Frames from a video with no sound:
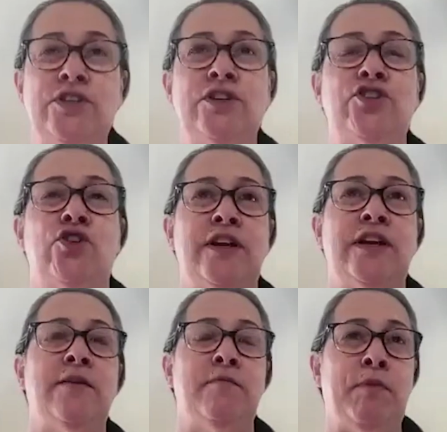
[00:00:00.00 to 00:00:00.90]
to join
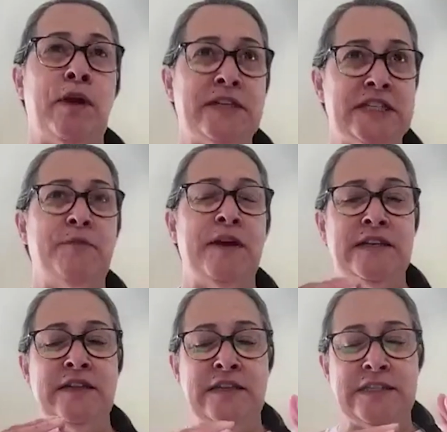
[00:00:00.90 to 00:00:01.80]
and participate
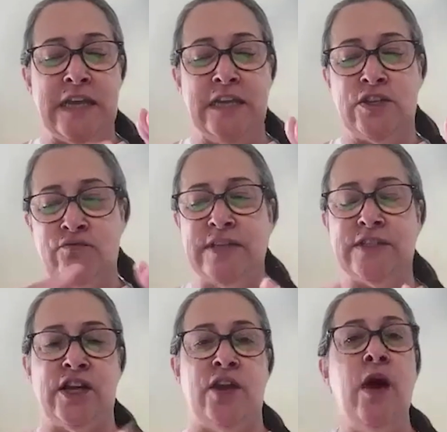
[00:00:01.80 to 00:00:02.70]
in this Style to
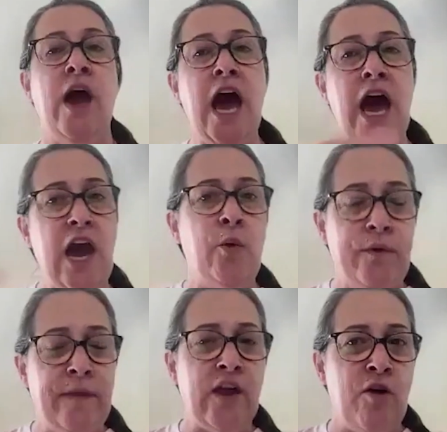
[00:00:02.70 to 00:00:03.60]
Rescue, how would
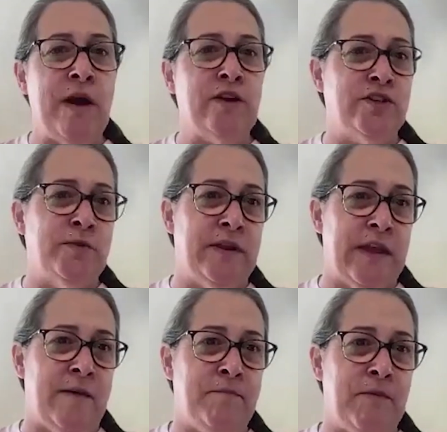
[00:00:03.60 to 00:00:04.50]
they go about doing
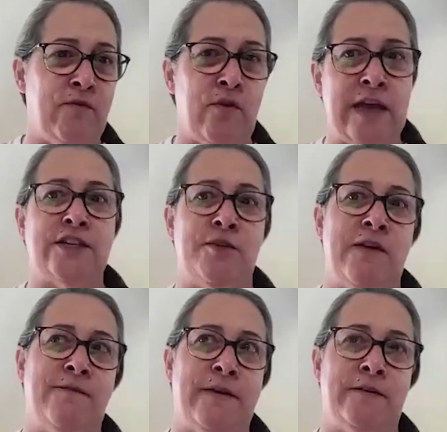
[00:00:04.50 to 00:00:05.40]
that? Before I ask you my
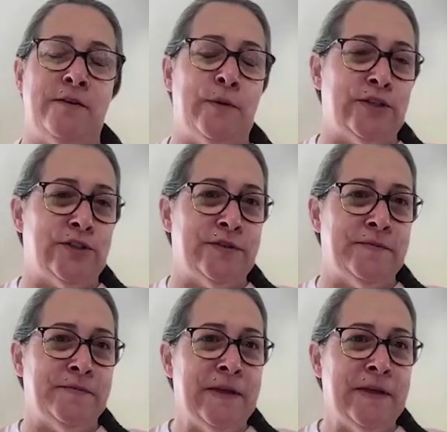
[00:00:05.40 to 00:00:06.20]
final question.